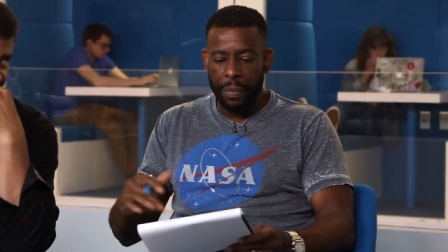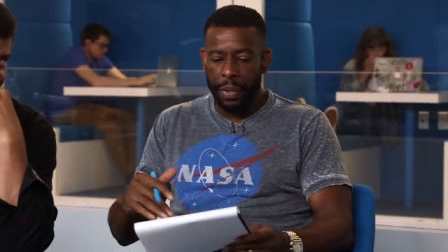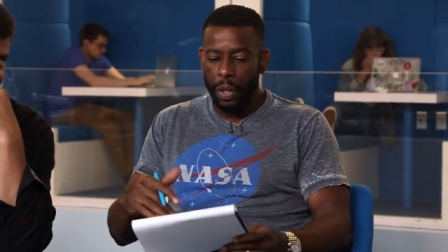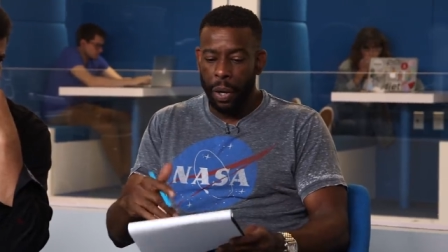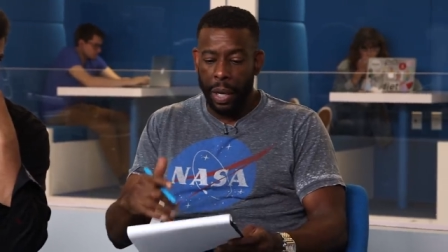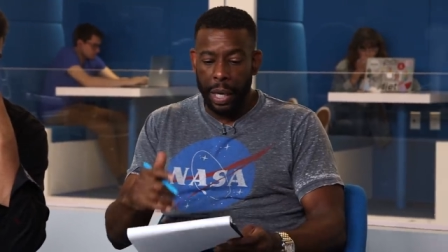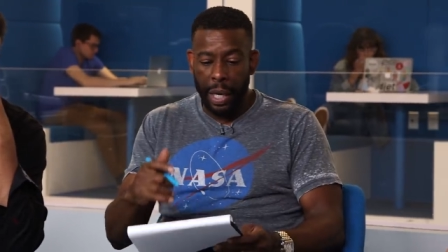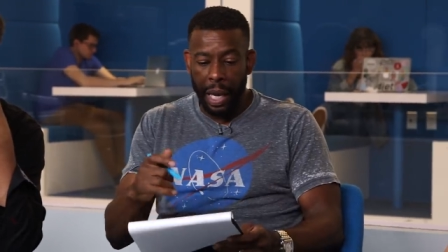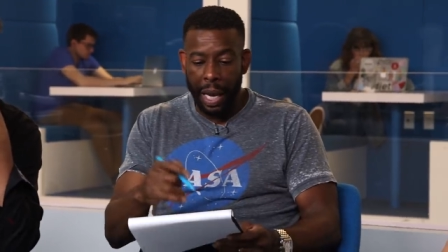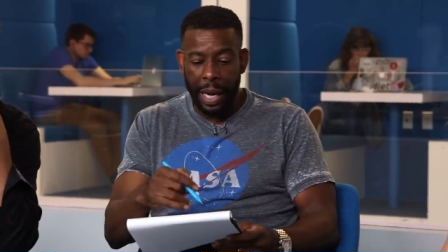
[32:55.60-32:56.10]

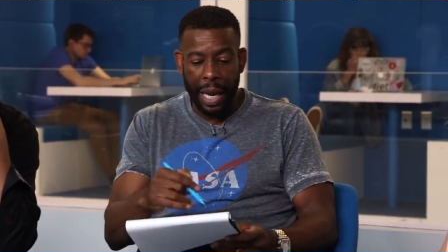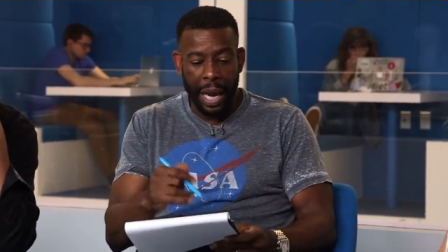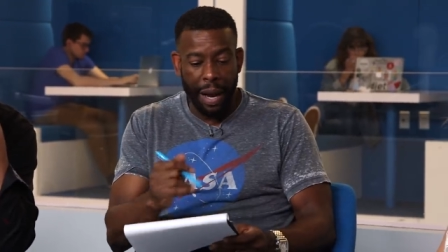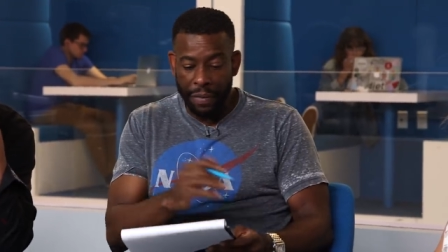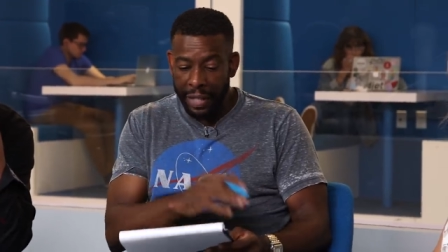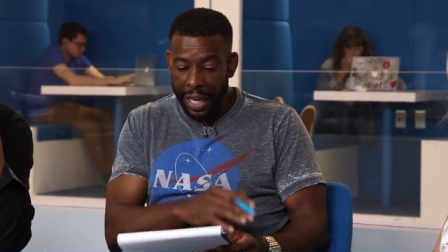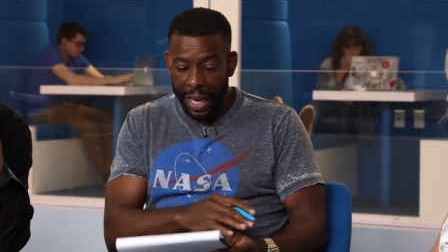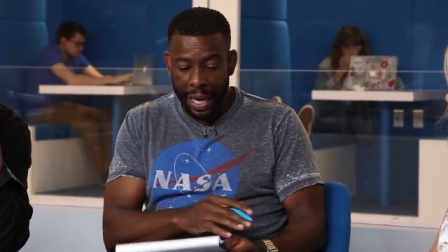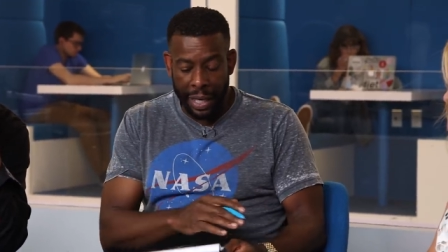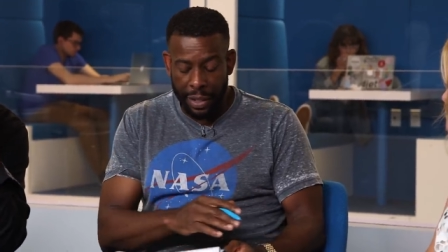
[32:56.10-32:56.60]
sorry, I have
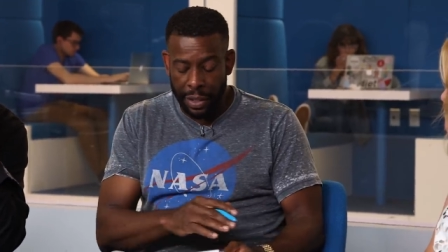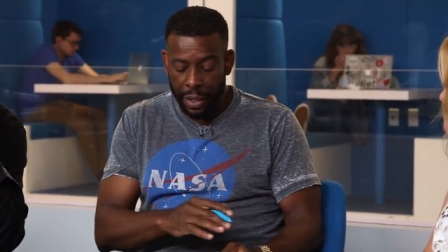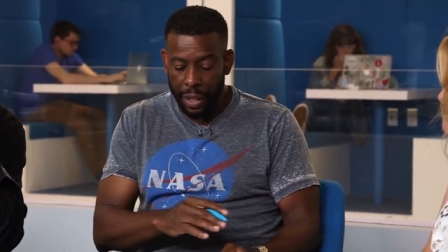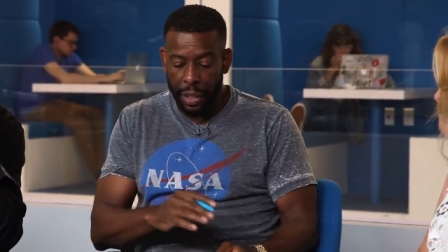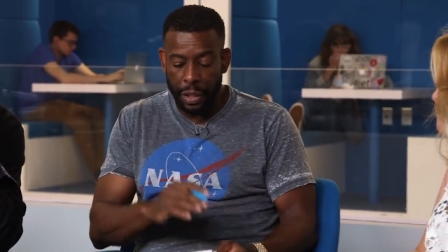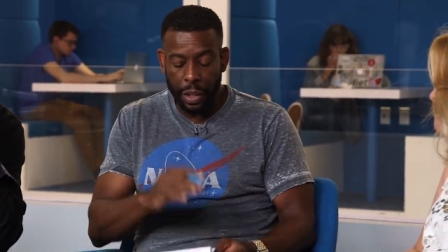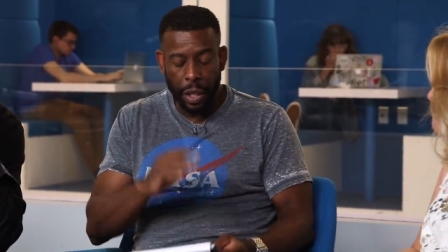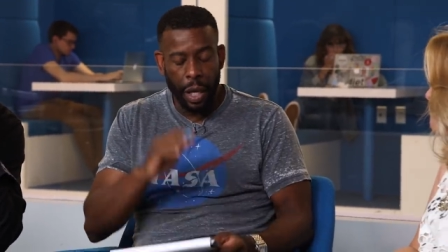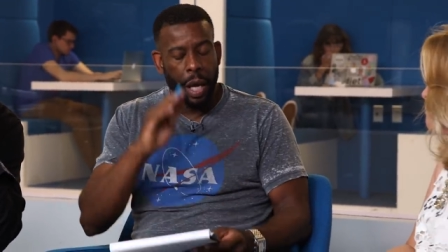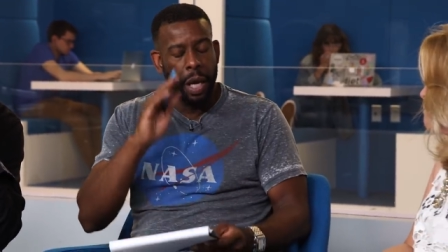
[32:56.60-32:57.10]
to ask
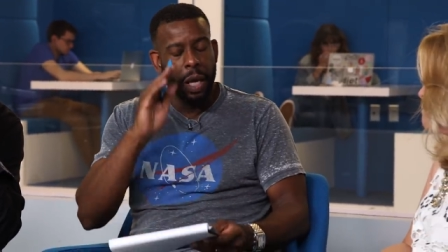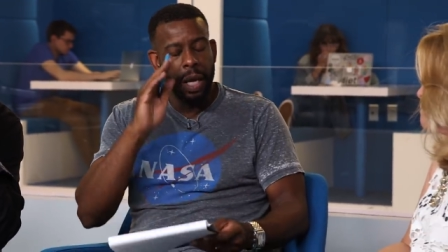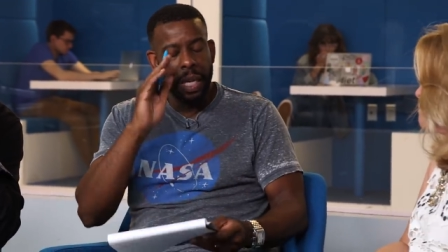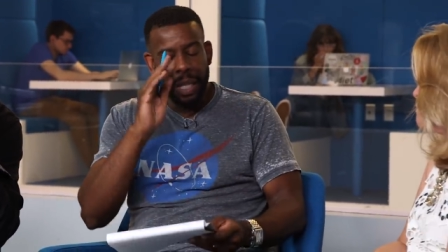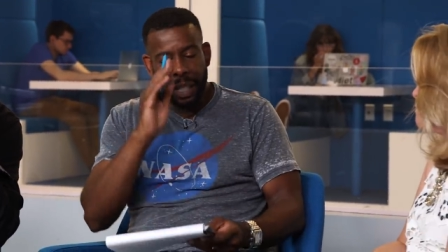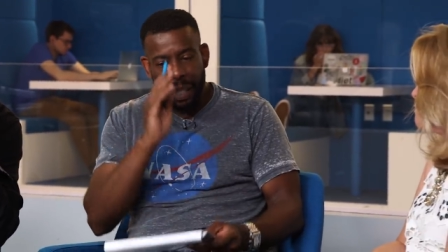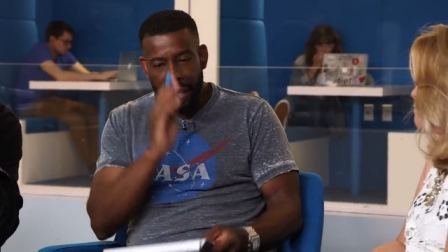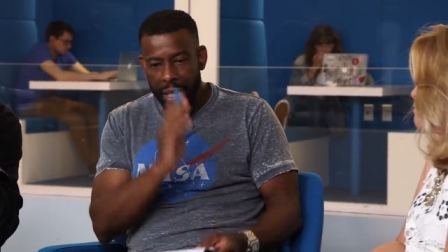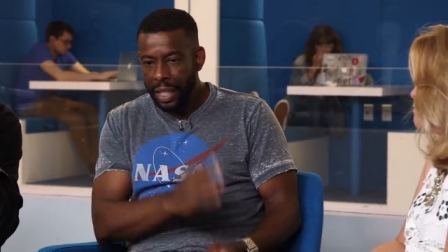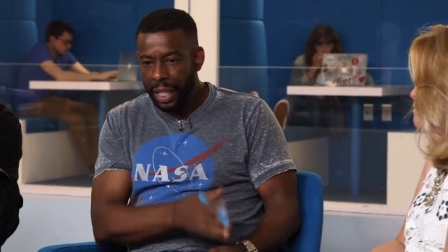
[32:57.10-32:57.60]
this.
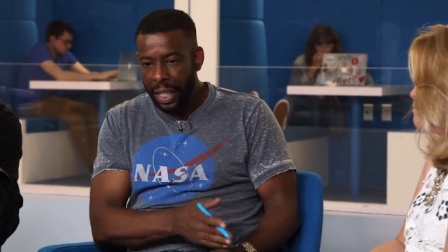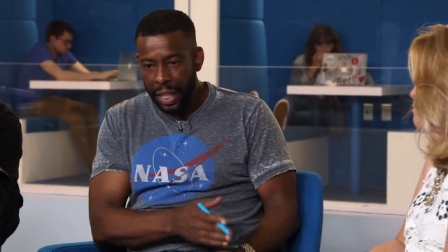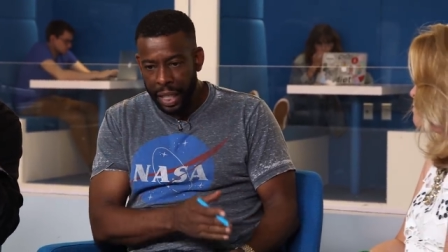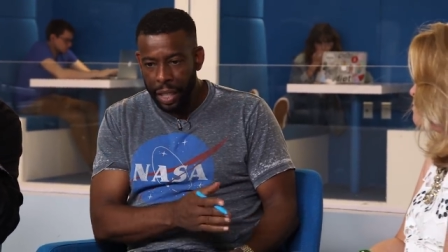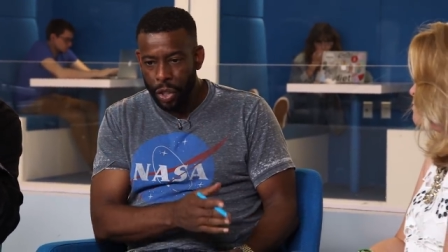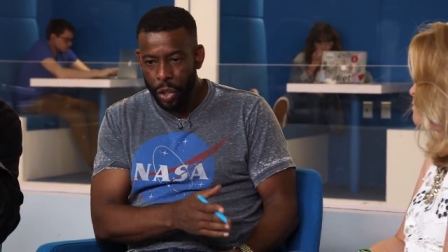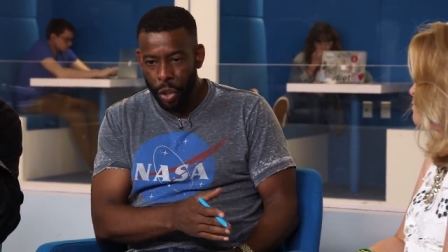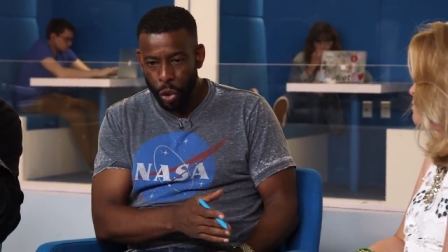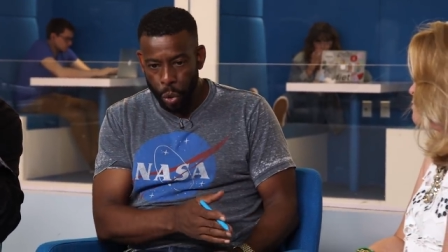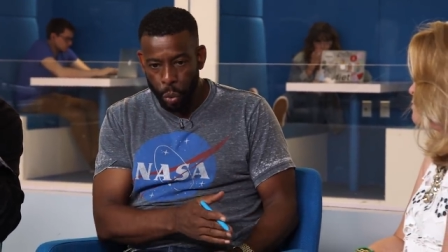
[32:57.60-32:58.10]

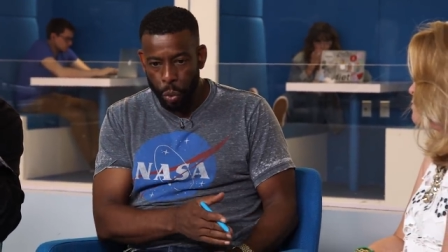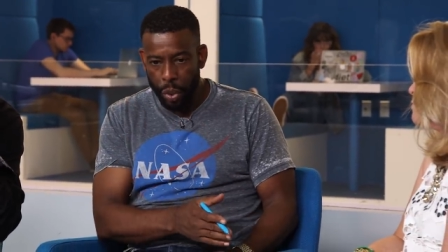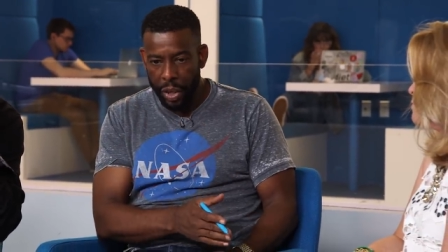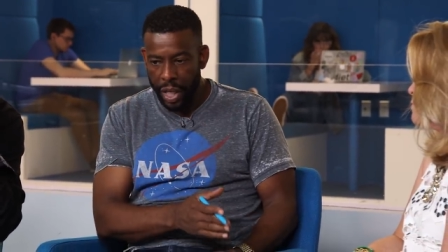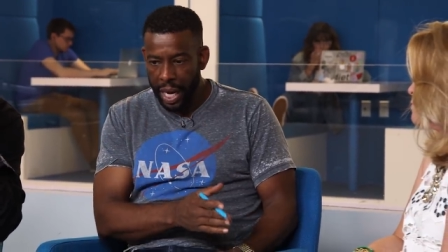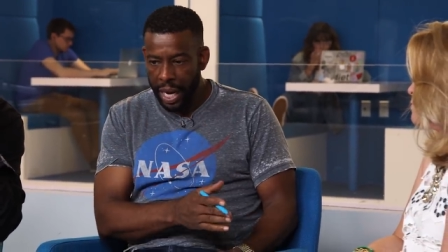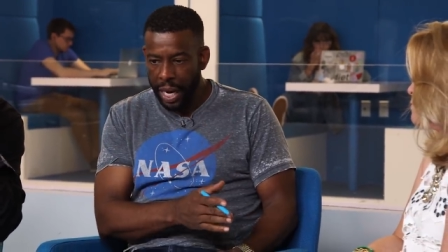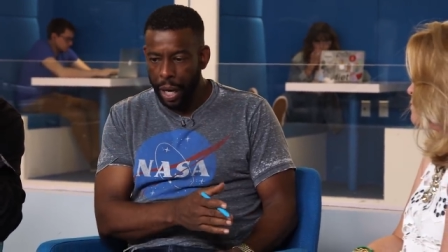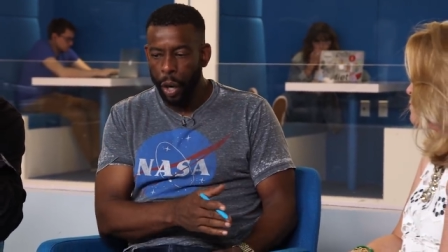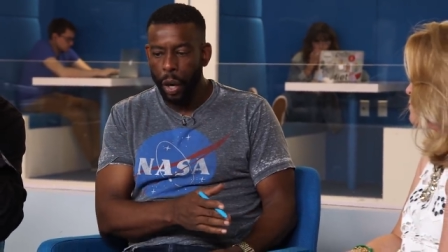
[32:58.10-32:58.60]
Since you were
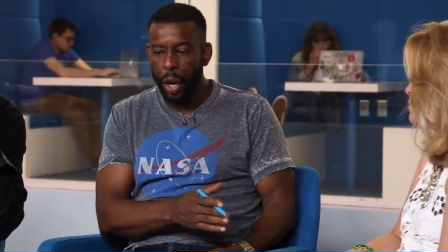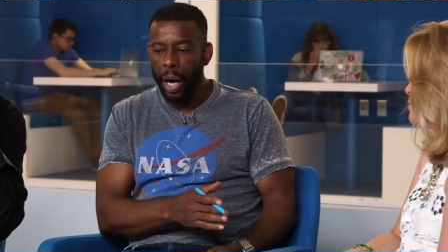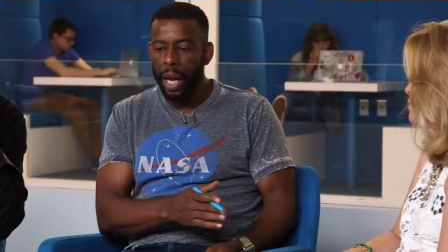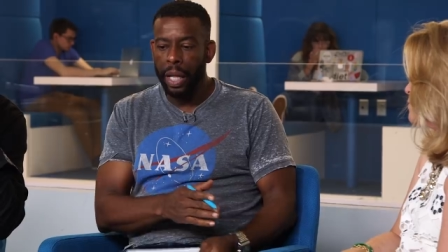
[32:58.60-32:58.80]
there,